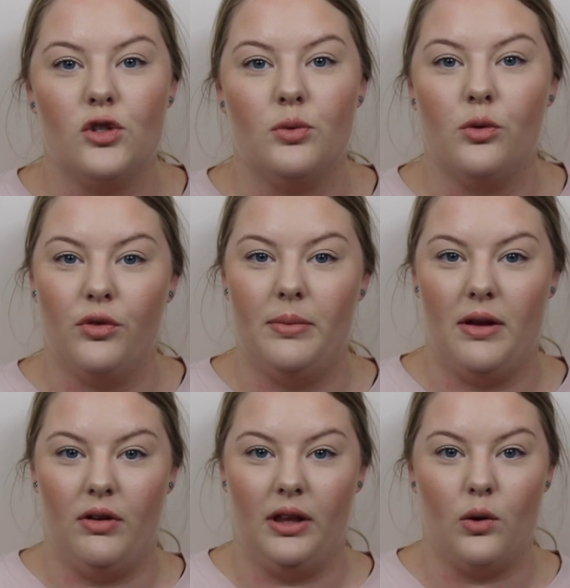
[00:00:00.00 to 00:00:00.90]
so will really
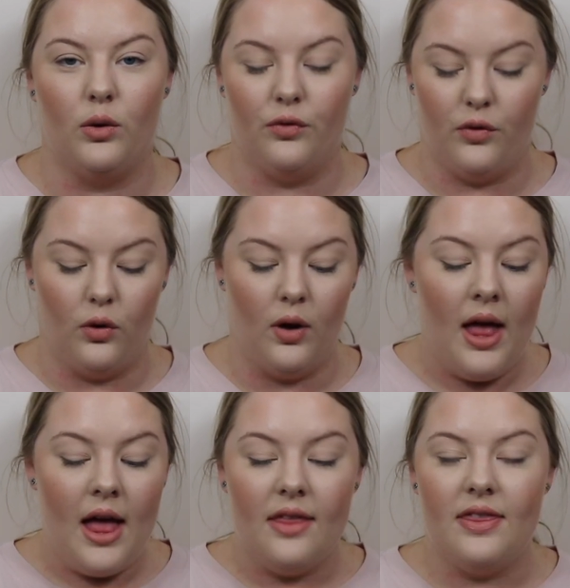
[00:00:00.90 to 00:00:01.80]
be really good for
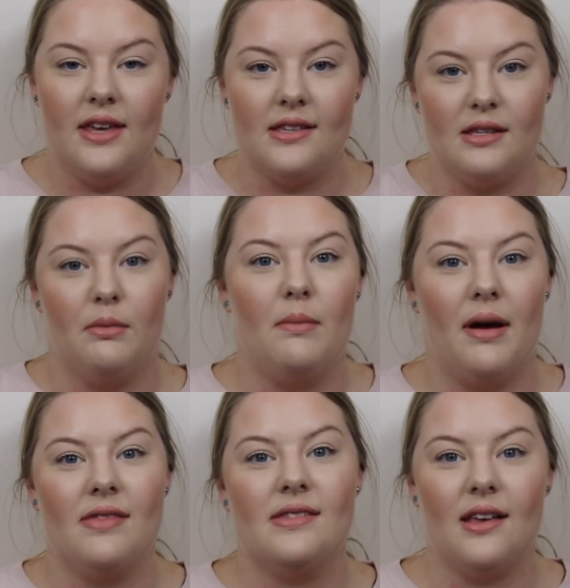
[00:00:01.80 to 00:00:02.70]
the summer
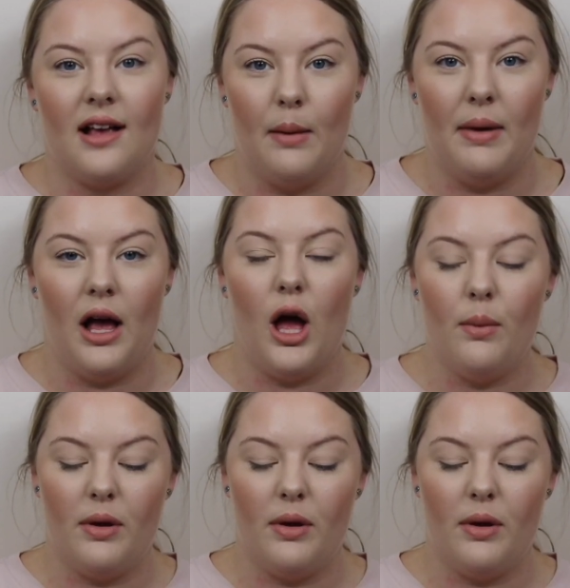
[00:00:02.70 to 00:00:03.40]
months coming up.